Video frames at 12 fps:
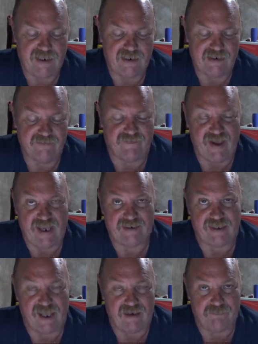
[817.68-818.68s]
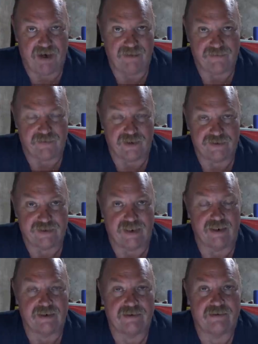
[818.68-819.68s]
Divide that by
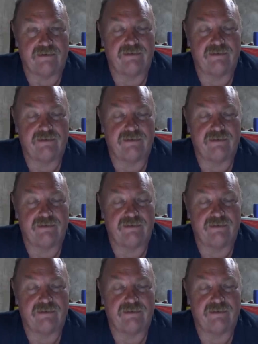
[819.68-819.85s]
36